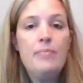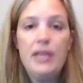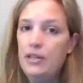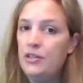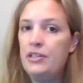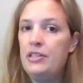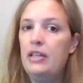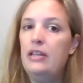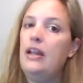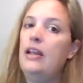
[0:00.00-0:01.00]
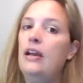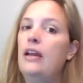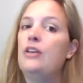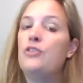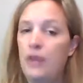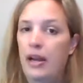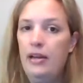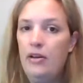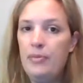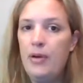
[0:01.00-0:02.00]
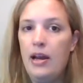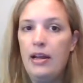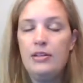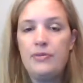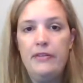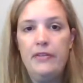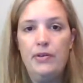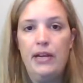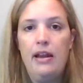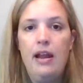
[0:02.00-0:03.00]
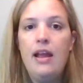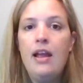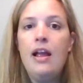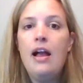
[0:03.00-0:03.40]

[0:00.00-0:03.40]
be interested in trying out your product, reviewing it.